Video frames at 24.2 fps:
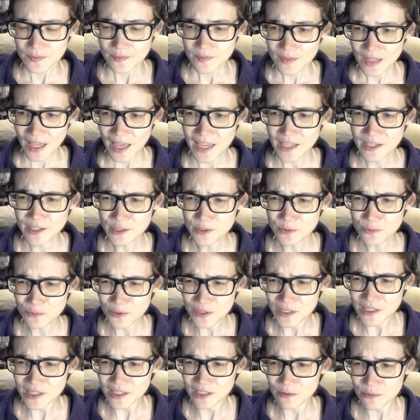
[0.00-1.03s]
it's
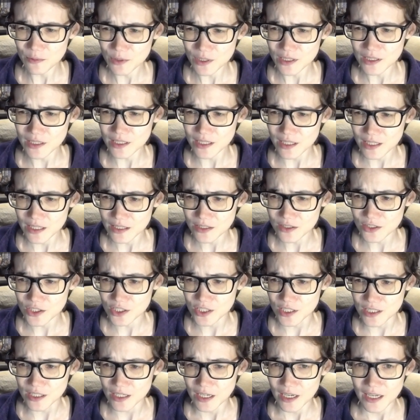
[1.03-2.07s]
really, really
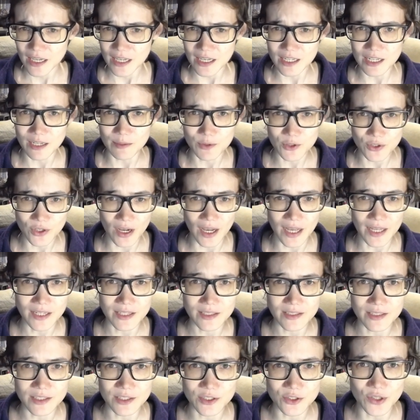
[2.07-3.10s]
itchy, and I'm trying to
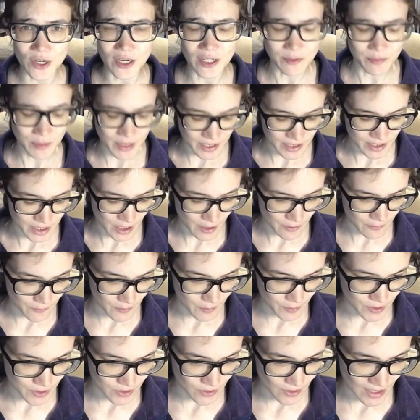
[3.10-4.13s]
distract myself
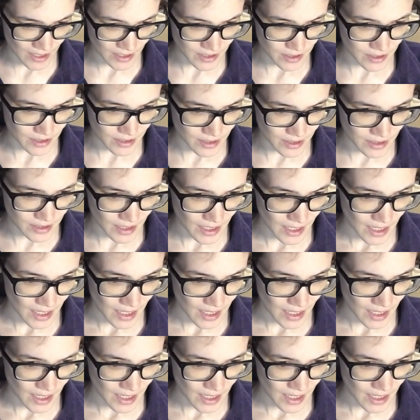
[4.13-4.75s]
from scratching it,